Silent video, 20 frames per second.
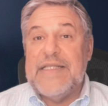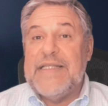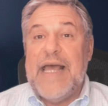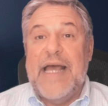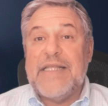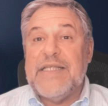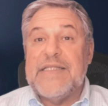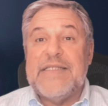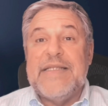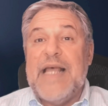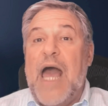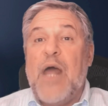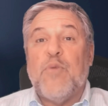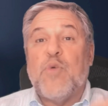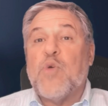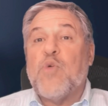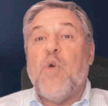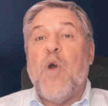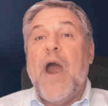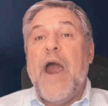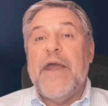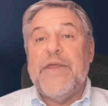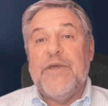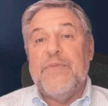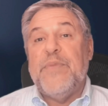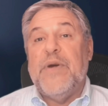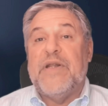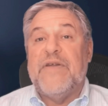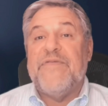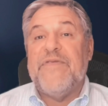that does not require the
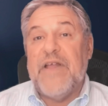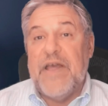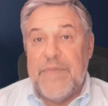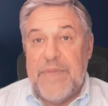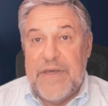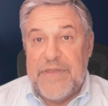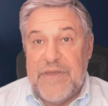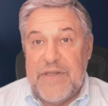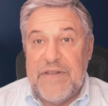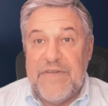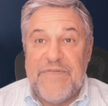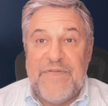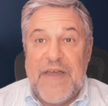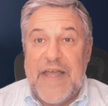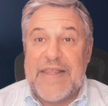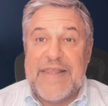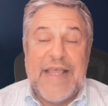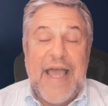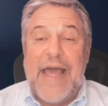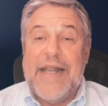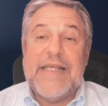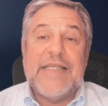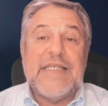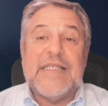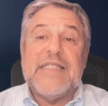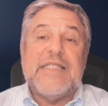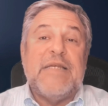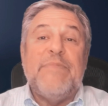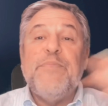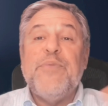butterfly method. In fact, that is a
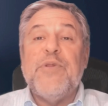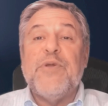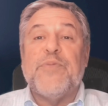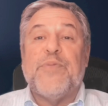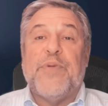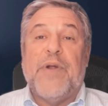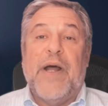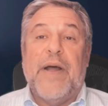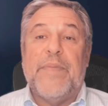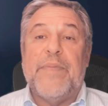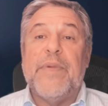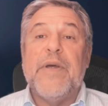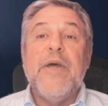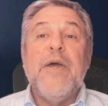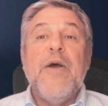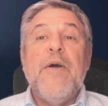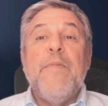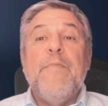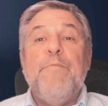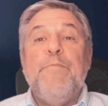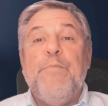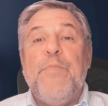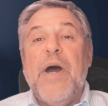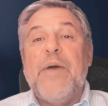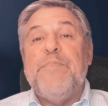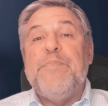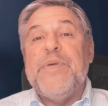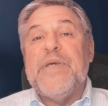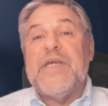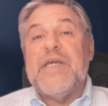simpler problem.
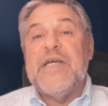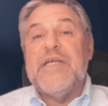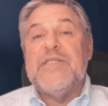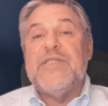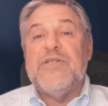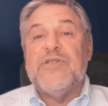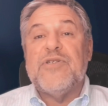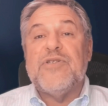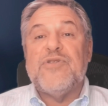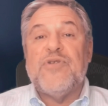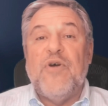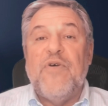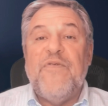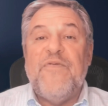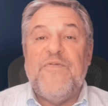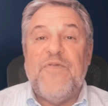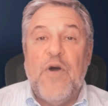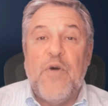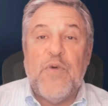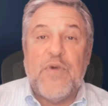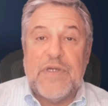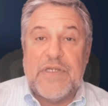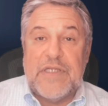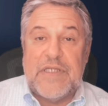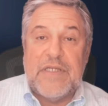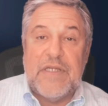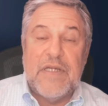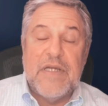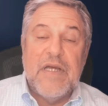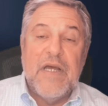But because they're so
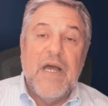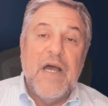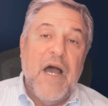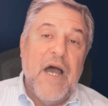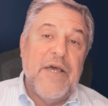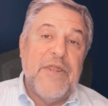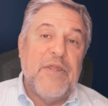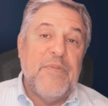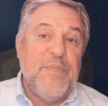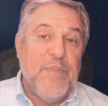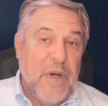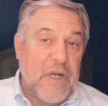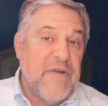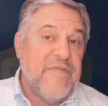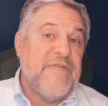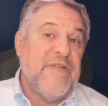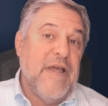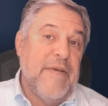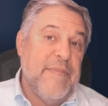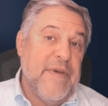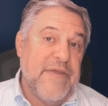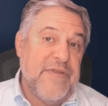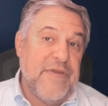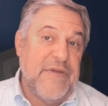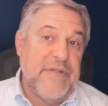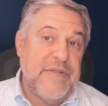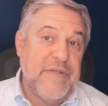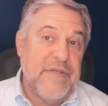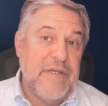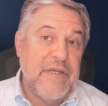focused on the butterfly
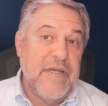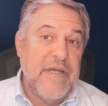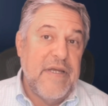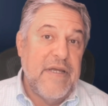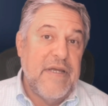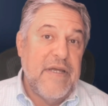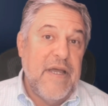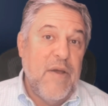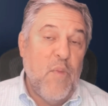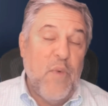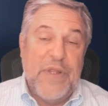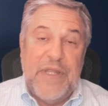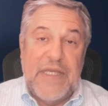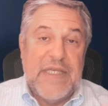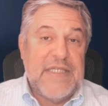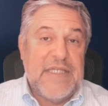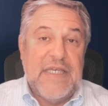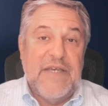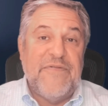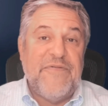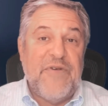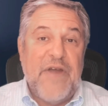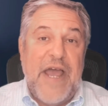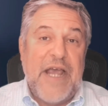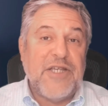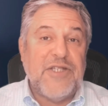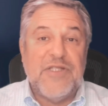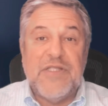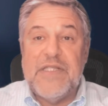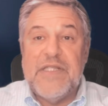method, when they see a
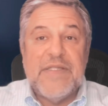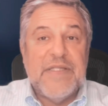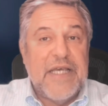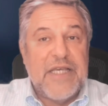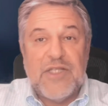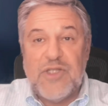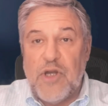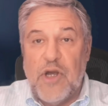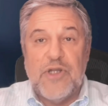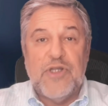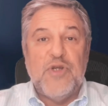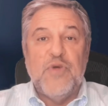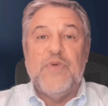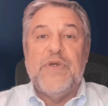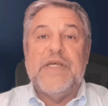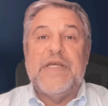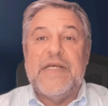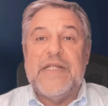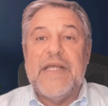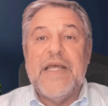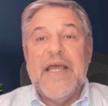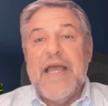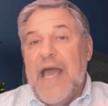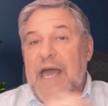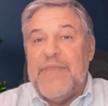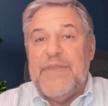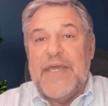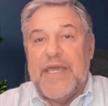fraction, they start doing it and they